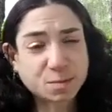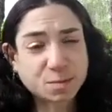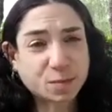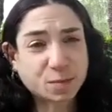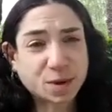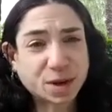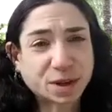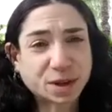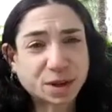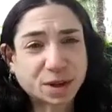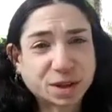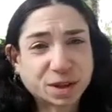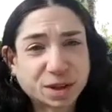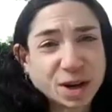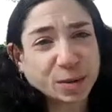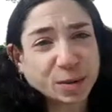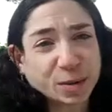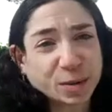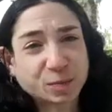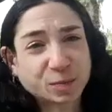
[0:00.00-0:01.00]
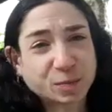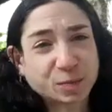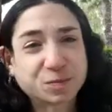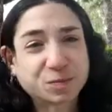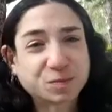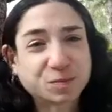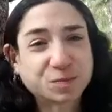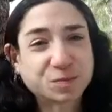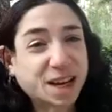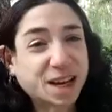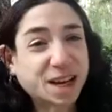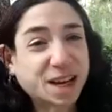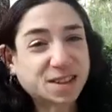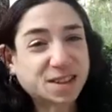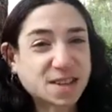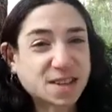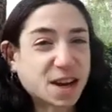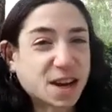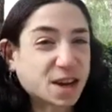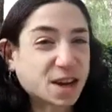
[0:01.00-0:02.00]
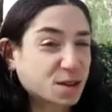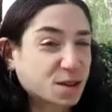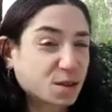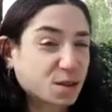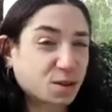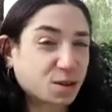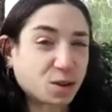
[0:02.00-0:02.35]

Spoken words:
But I hate to say it,